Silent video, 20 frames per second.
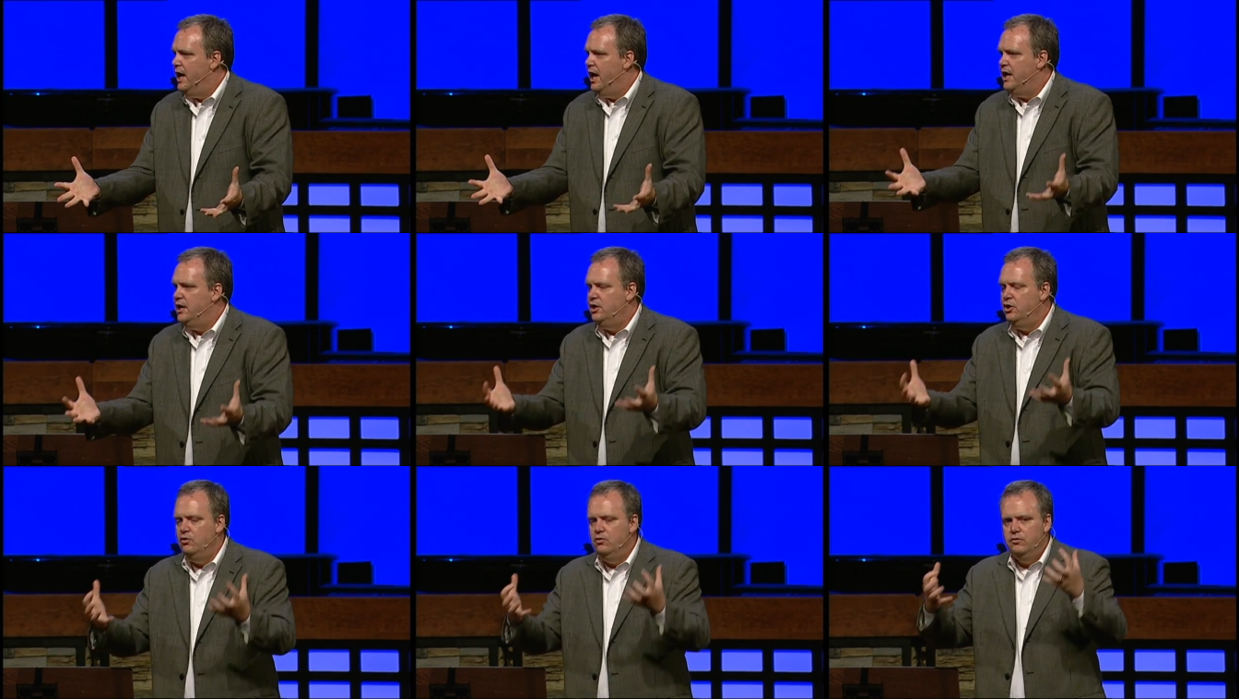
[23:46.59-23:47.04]

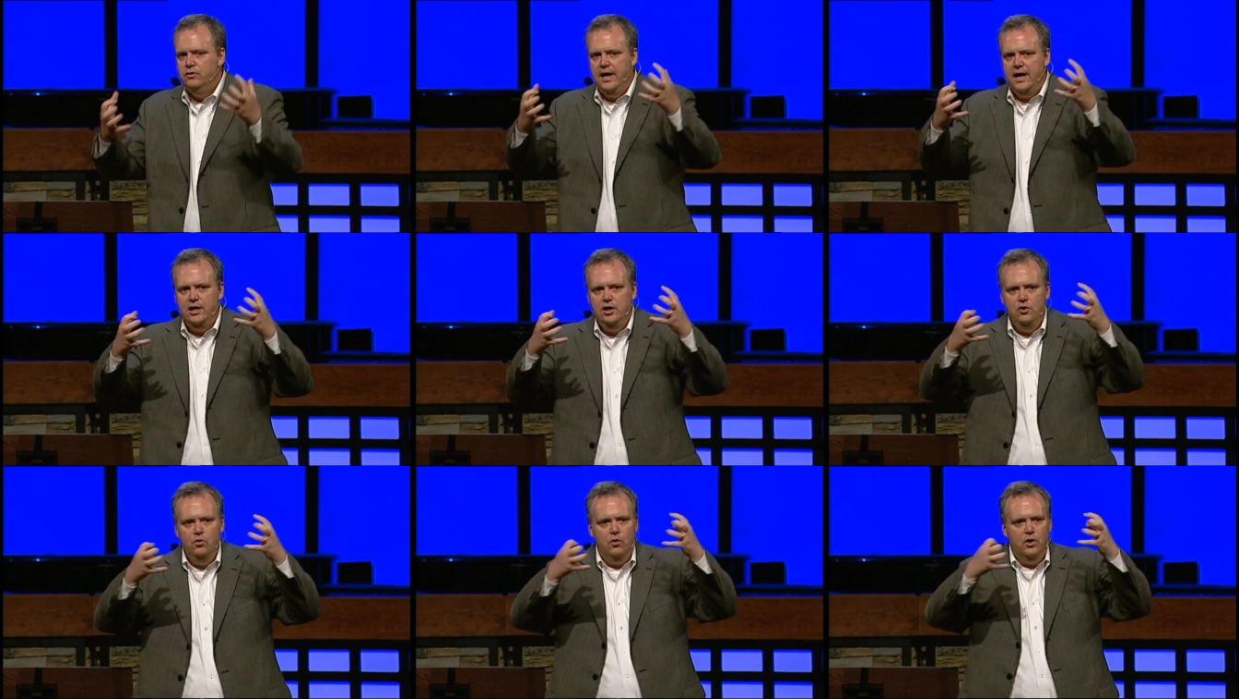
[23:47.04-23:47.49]
and you,
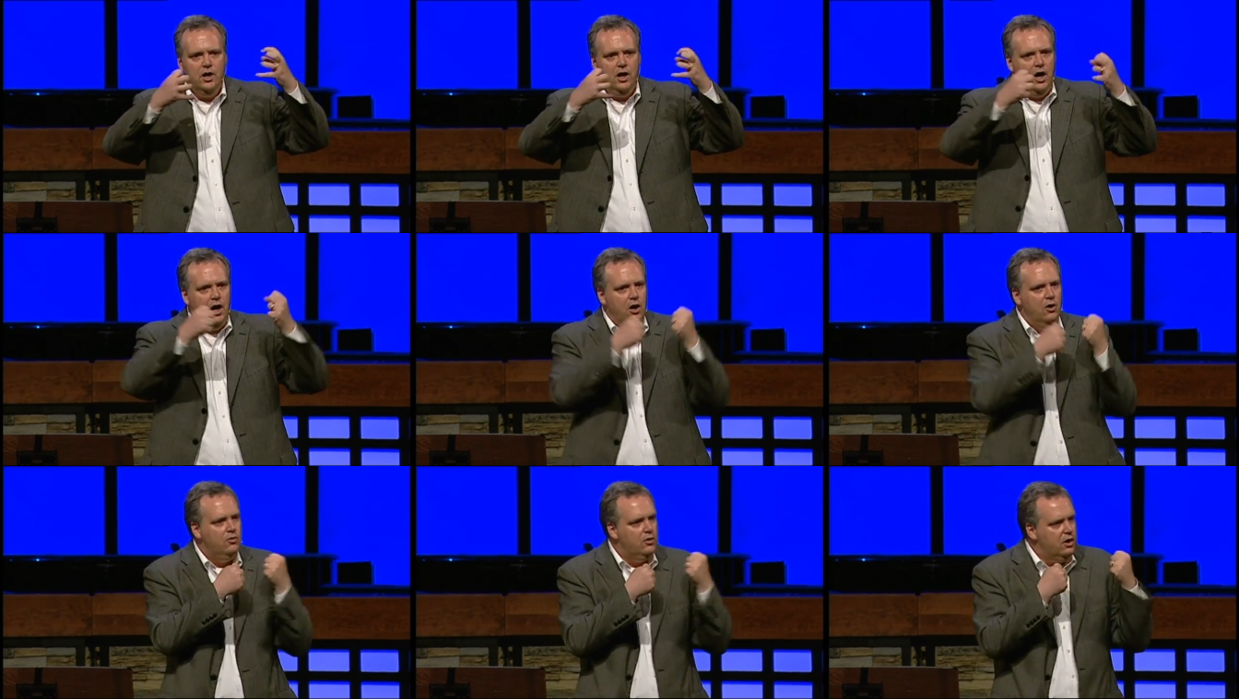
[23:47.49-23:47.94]
and you want to
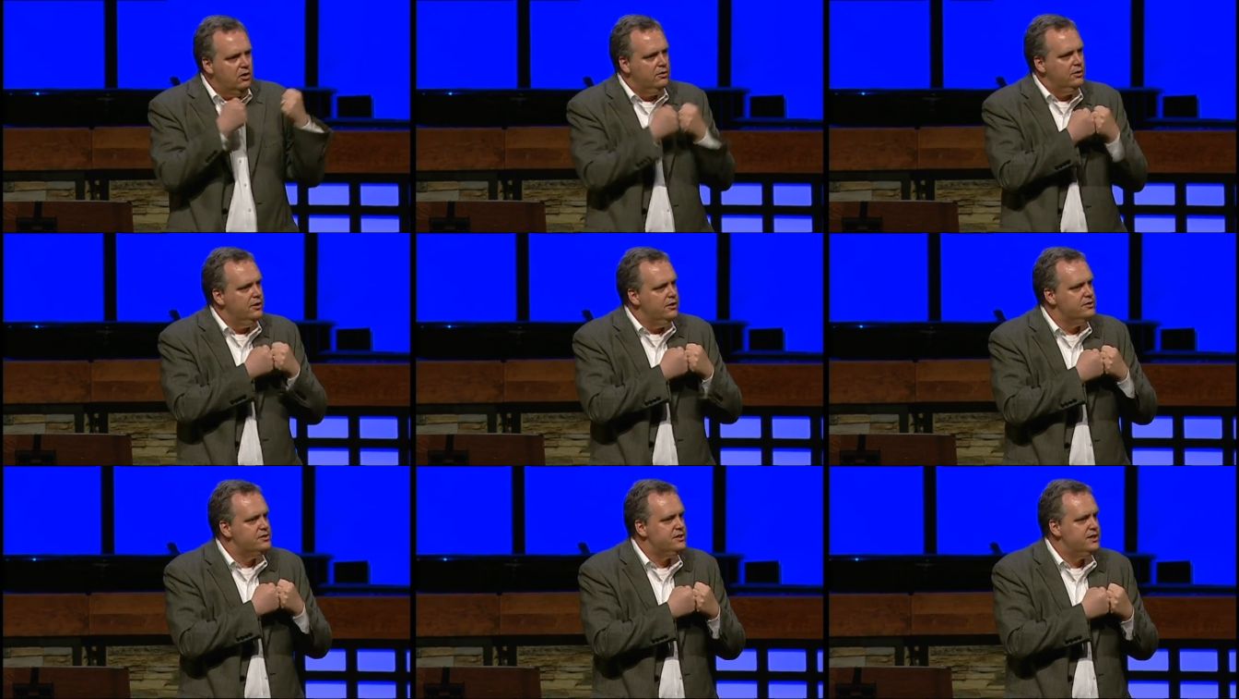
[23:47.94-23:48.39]
hold on
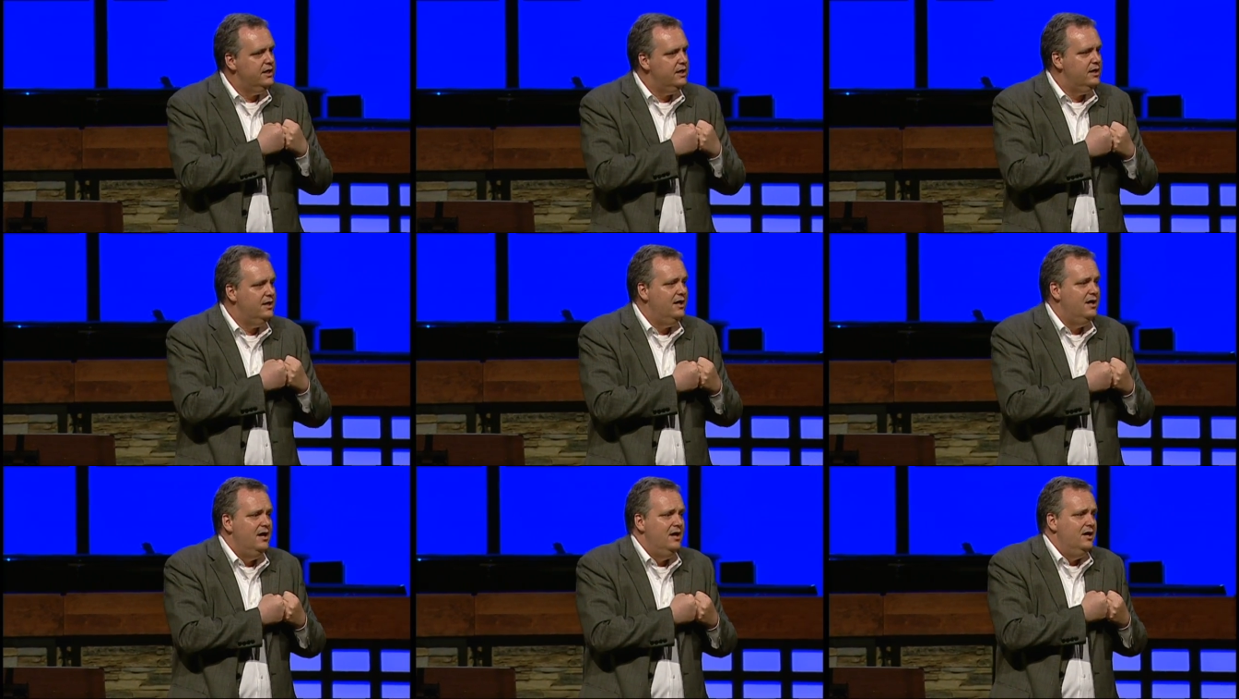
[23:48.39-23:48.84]
to your
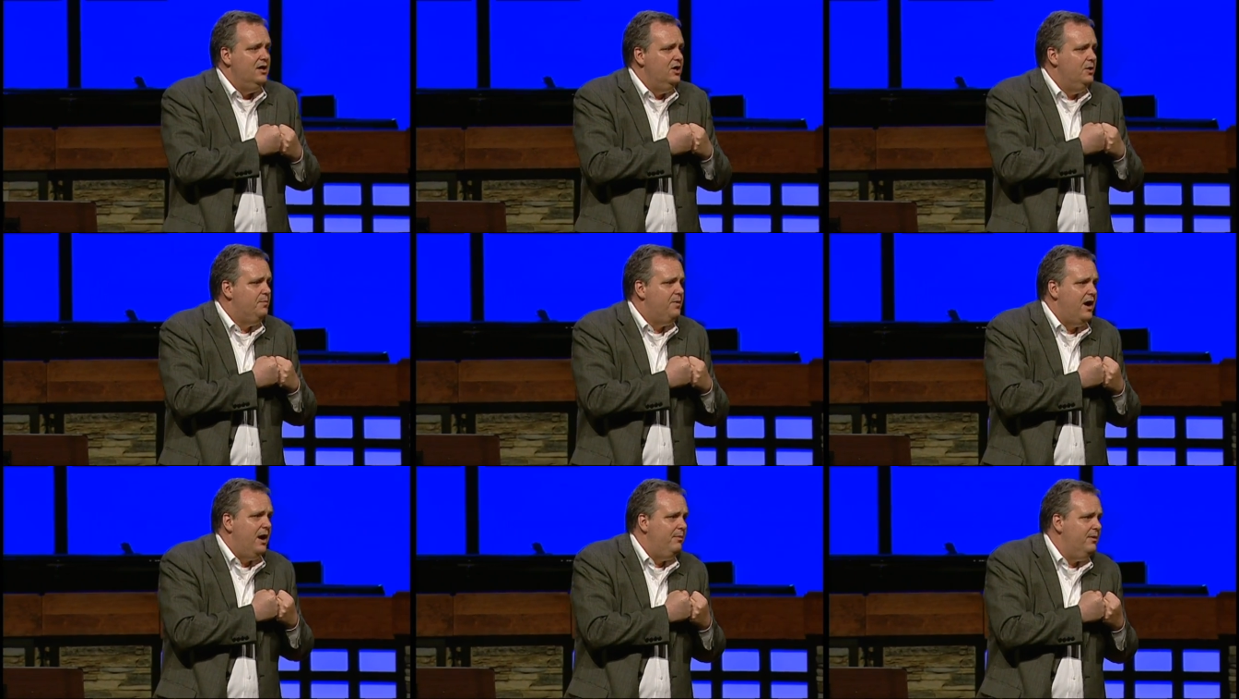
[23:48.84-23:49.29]
sin,
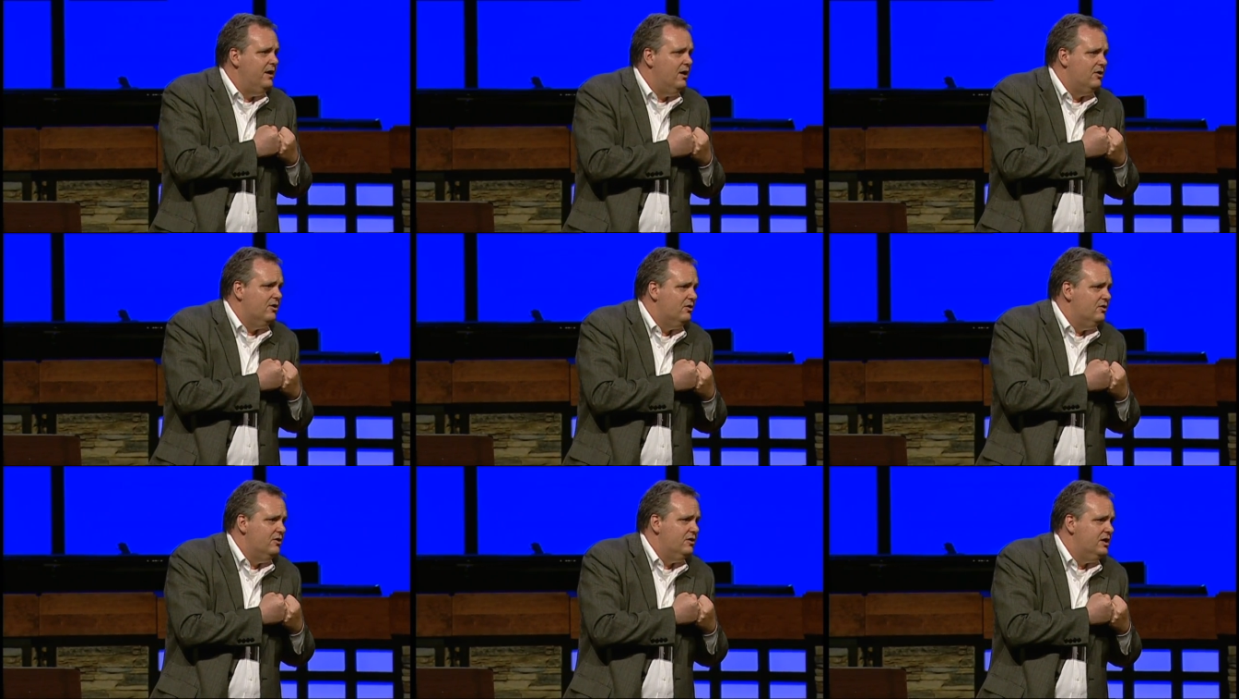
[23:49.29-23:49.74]
you probably
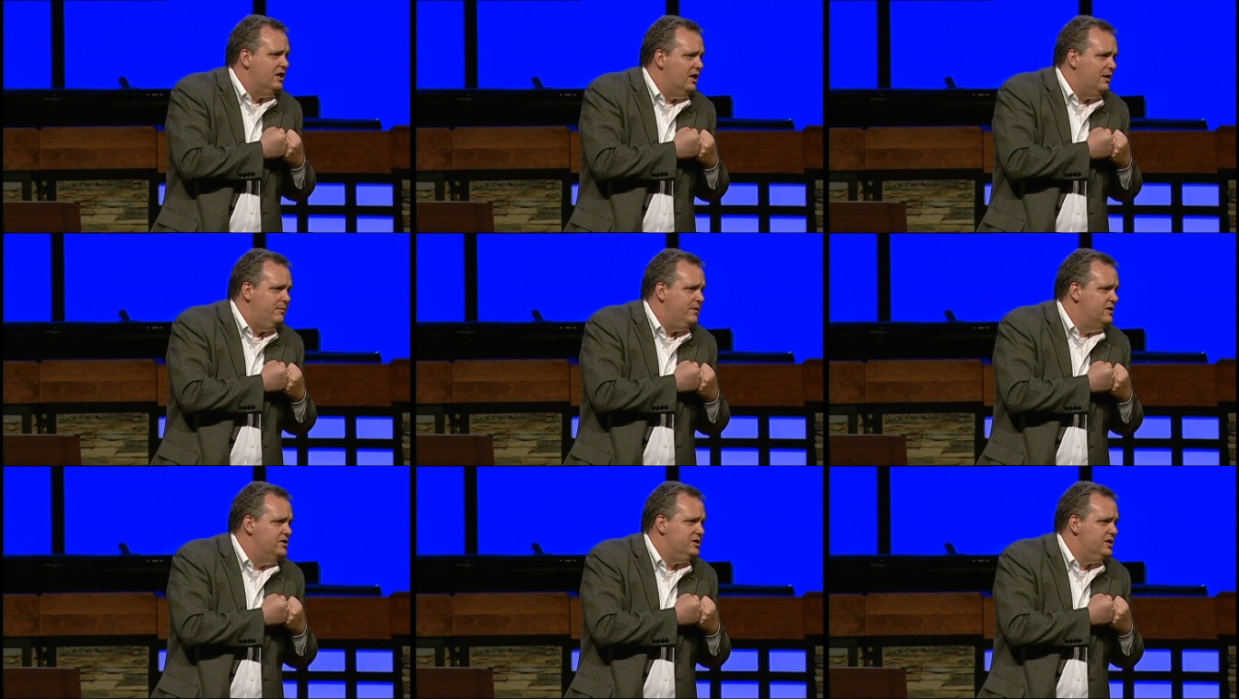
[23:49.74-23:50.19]
aren't going to
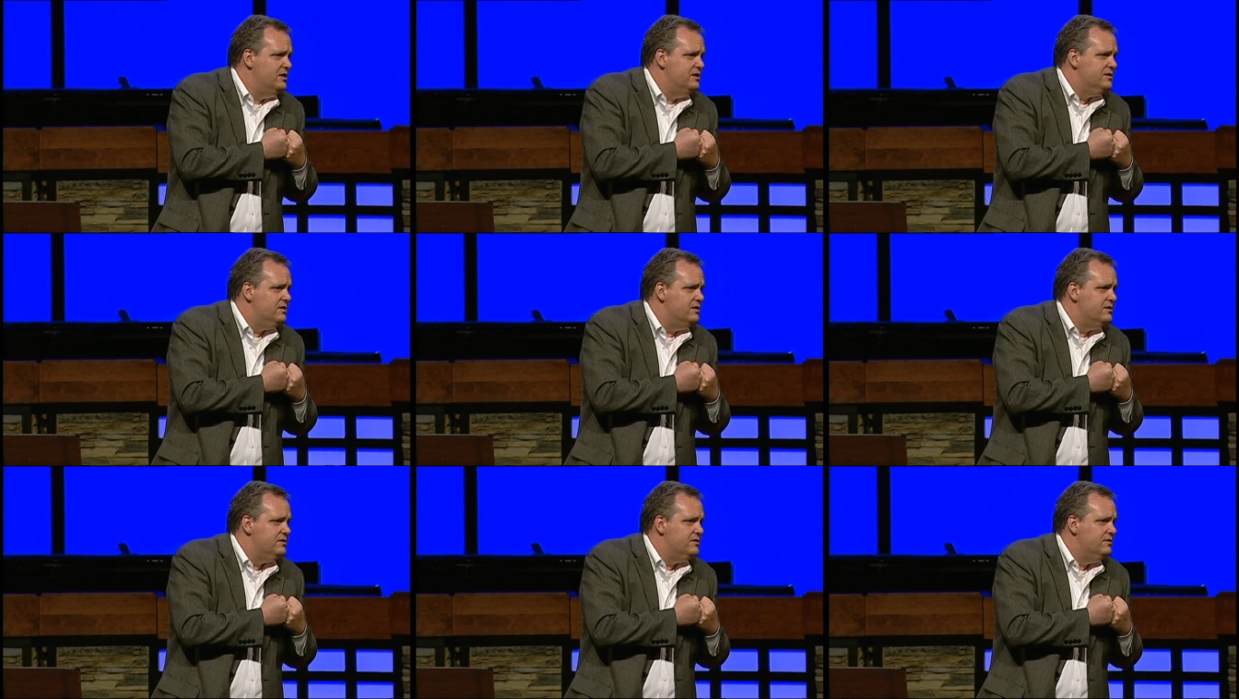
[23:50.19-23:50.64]
come to
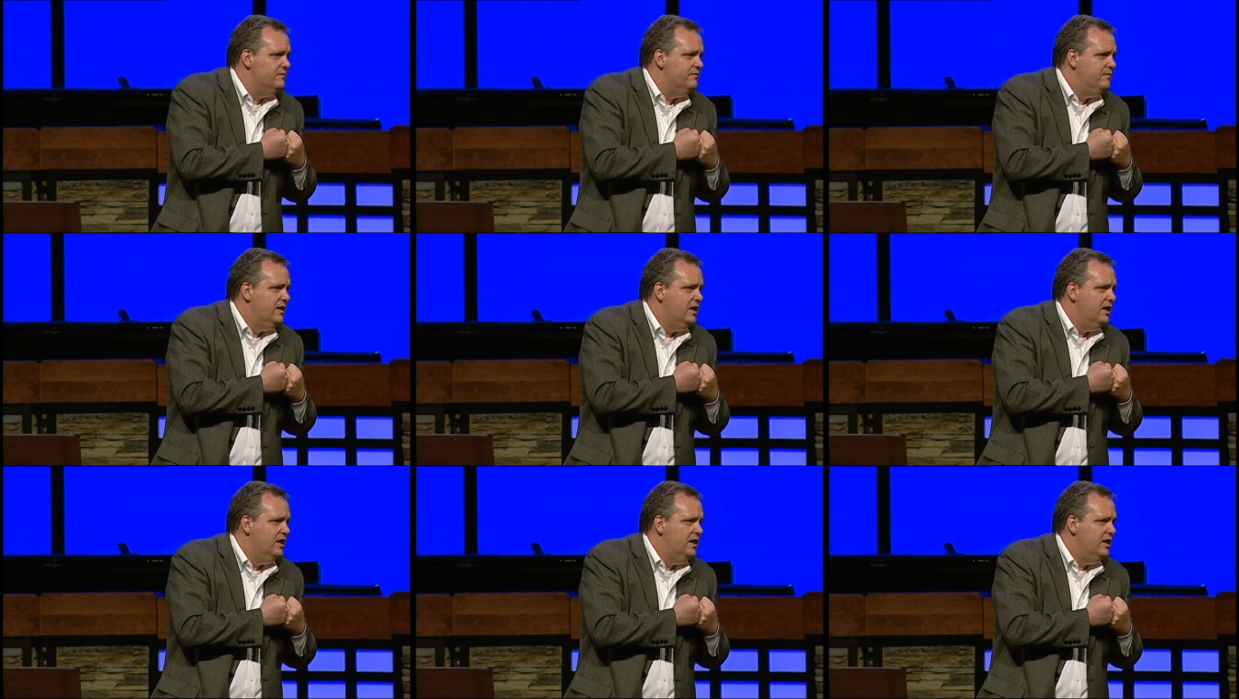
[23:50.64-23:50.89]
Jesus.